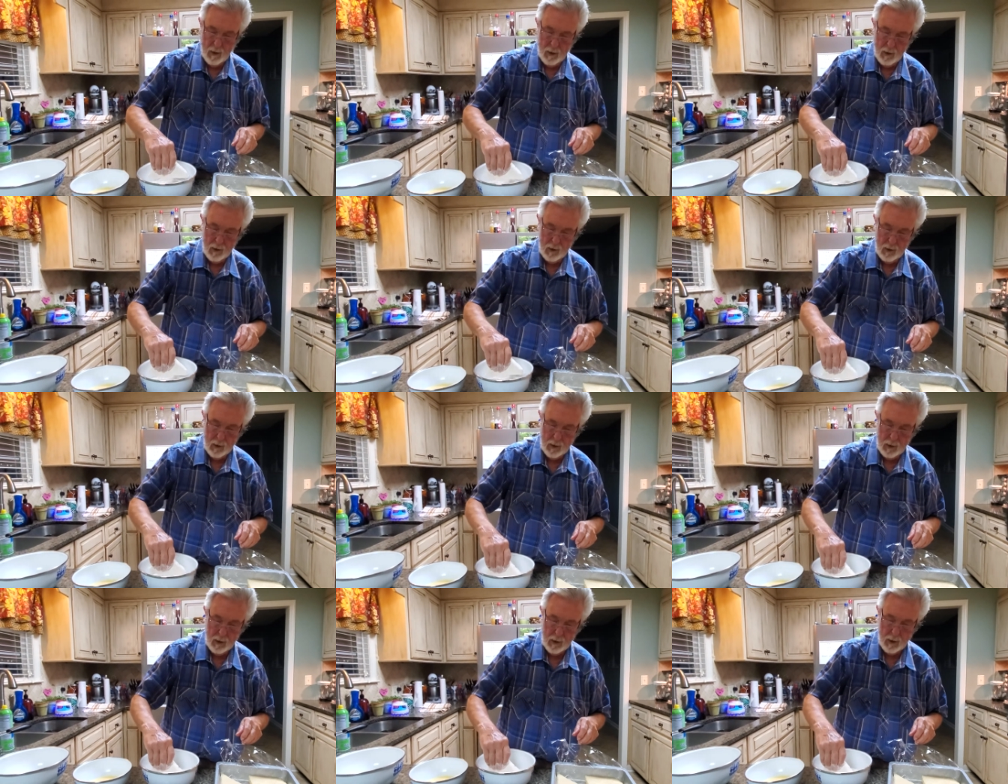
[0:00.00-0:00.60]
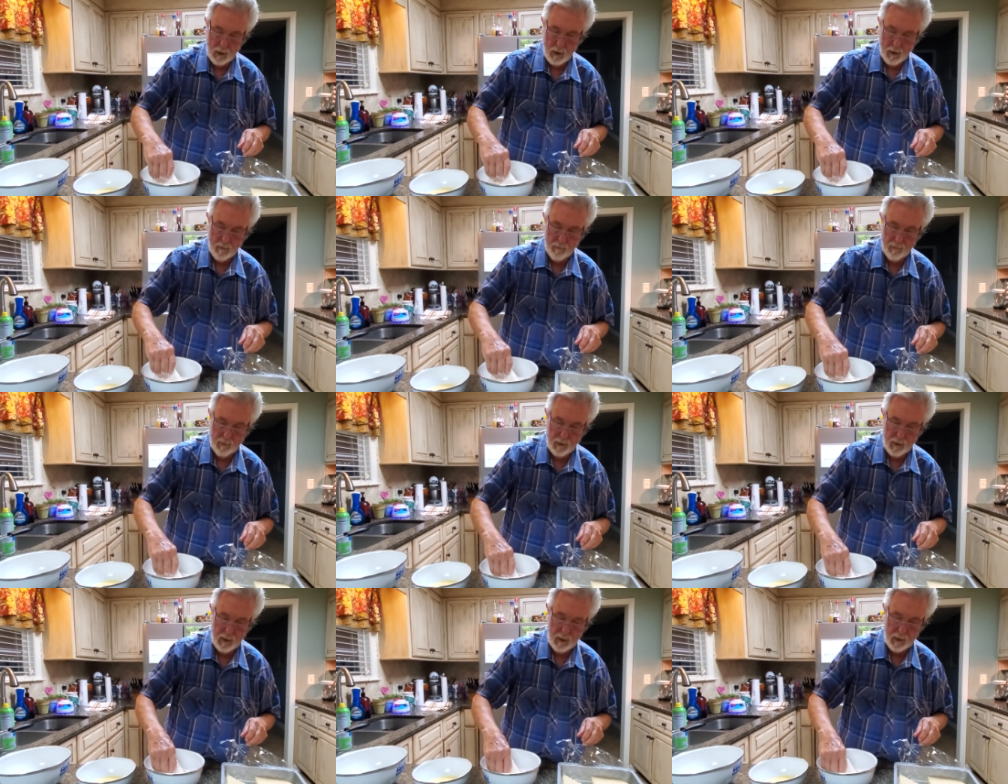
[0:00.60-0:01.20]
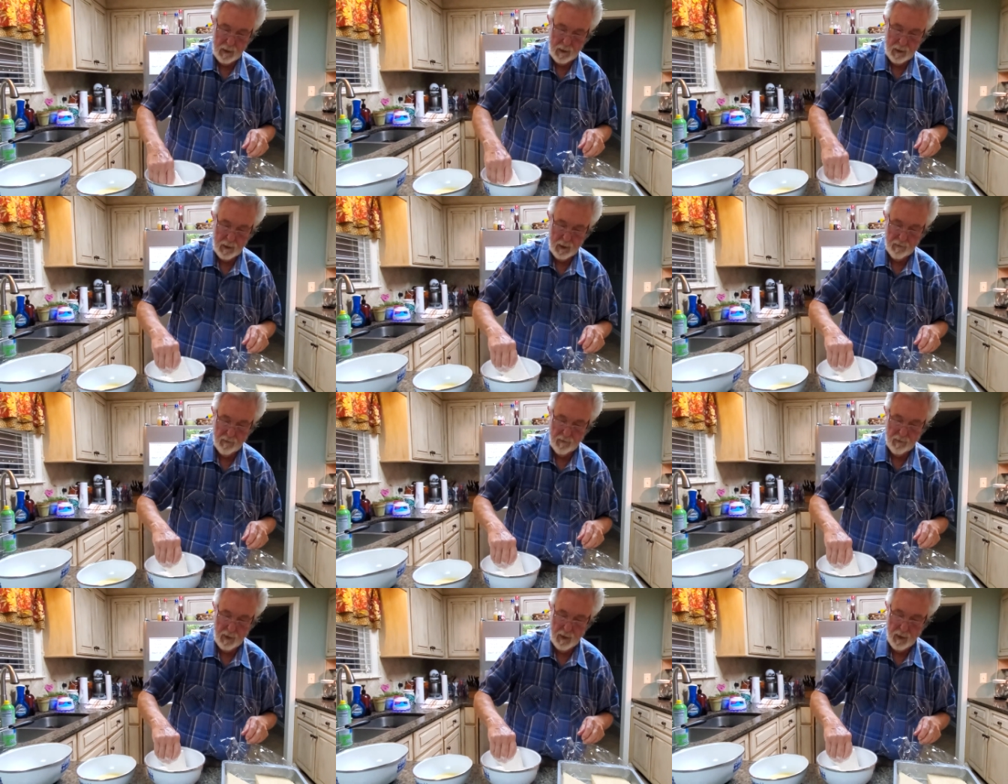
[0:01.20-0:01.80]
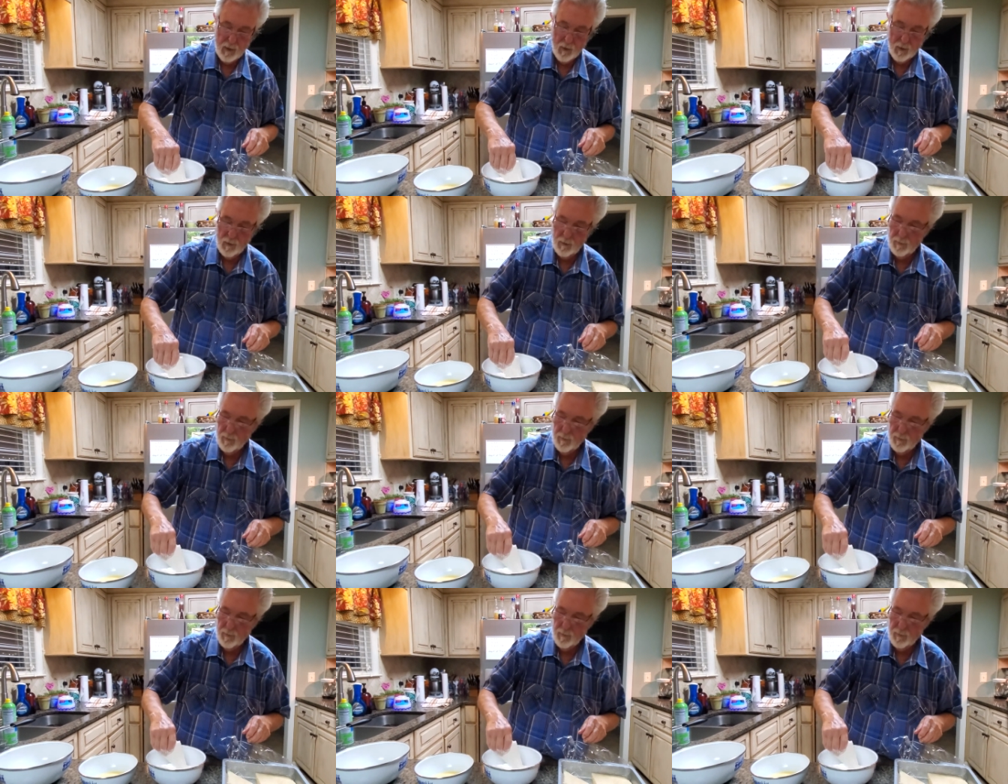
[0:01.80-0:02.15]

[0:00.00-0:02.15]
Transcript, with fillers: Shake off the excess flour.